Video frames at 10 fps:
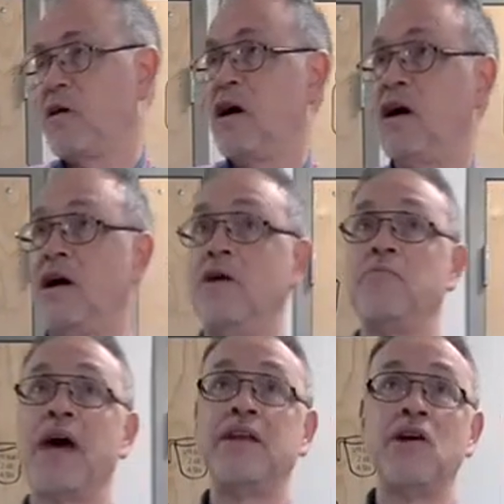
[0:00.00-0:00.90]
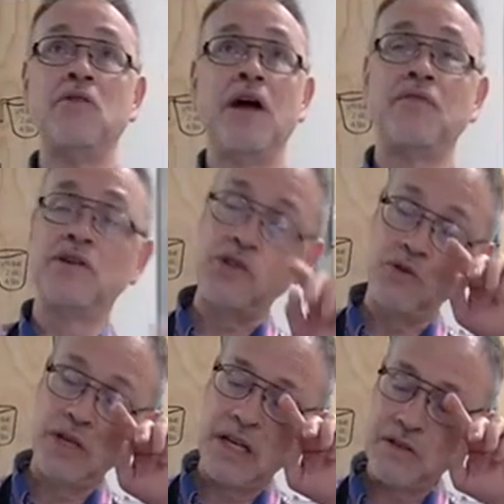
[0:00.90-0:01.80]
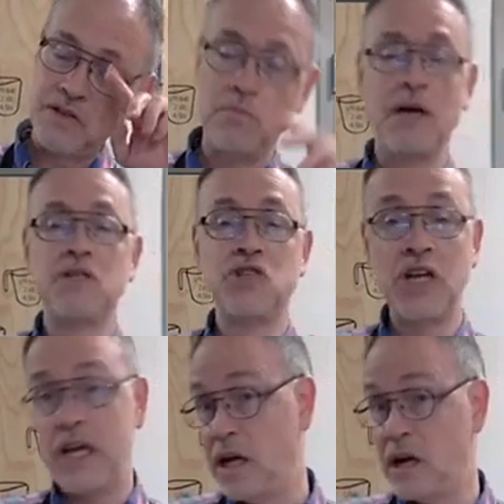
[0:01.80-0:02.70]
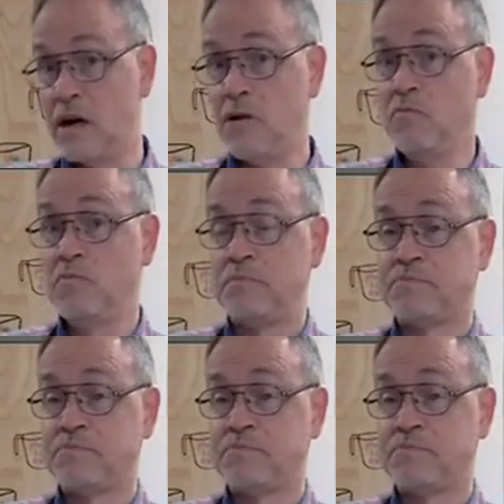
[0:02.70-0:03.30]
I don't have to do it as much here